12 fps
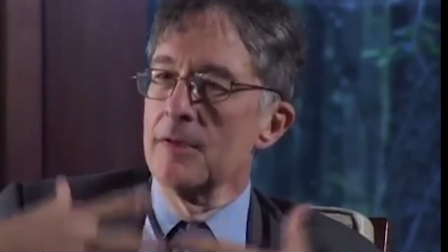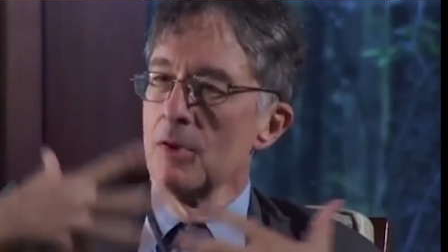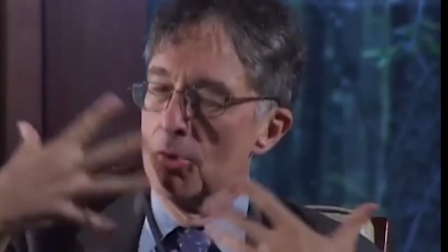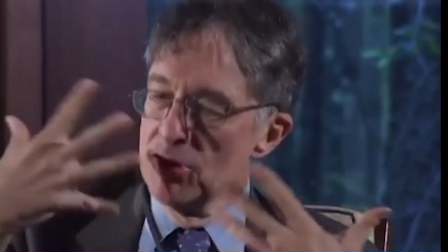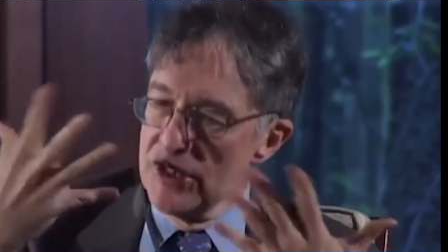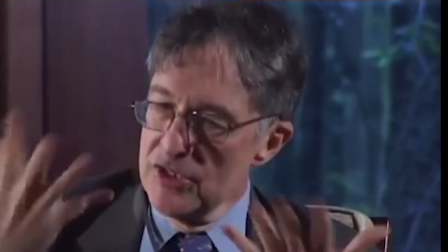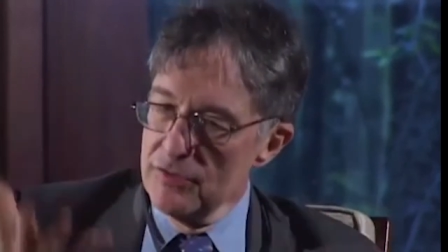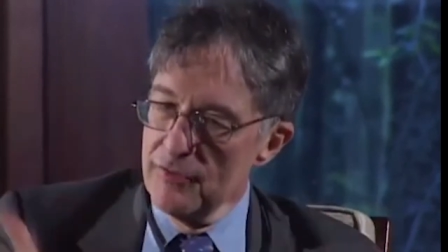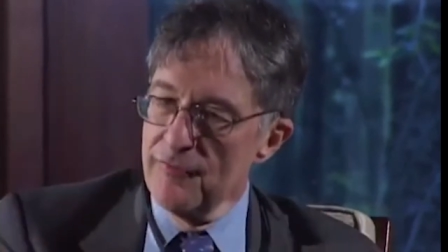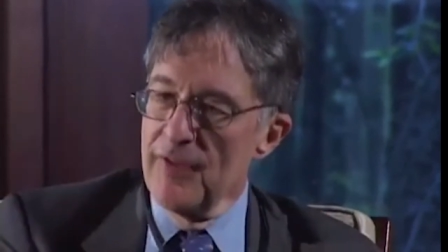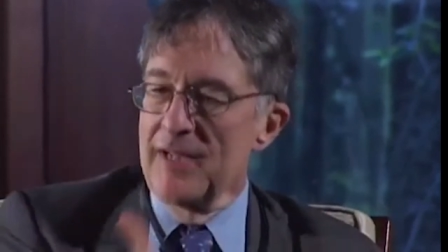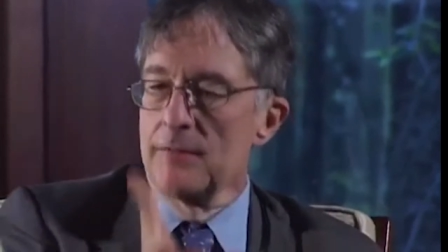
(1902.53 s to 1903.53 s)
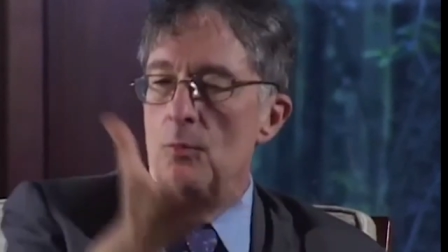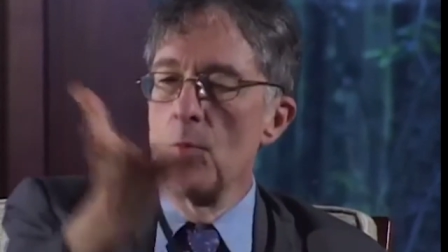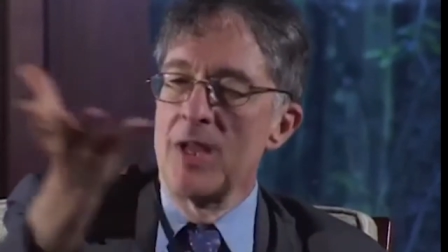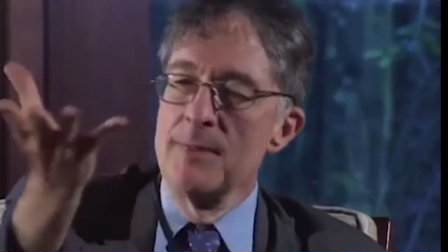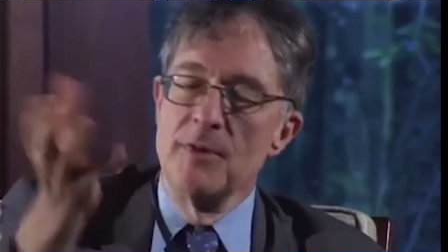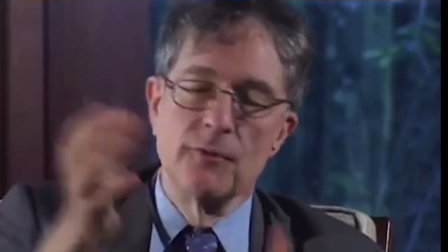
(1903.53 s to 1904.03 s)
goes into effect
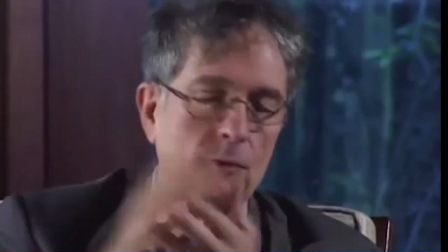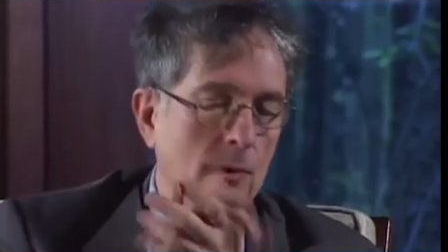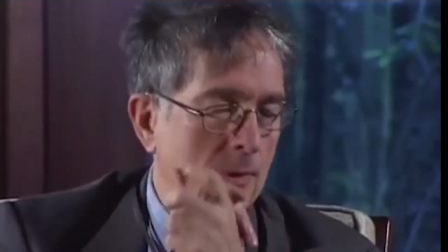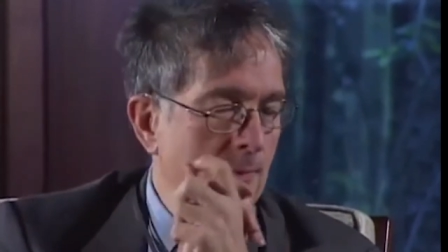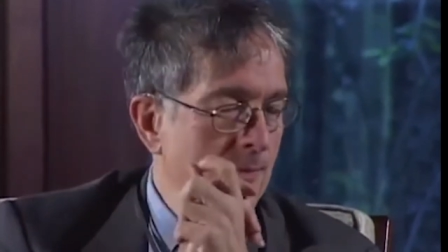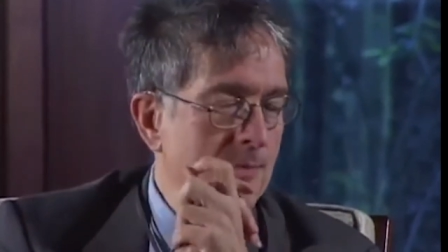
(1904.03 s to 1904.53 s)
way before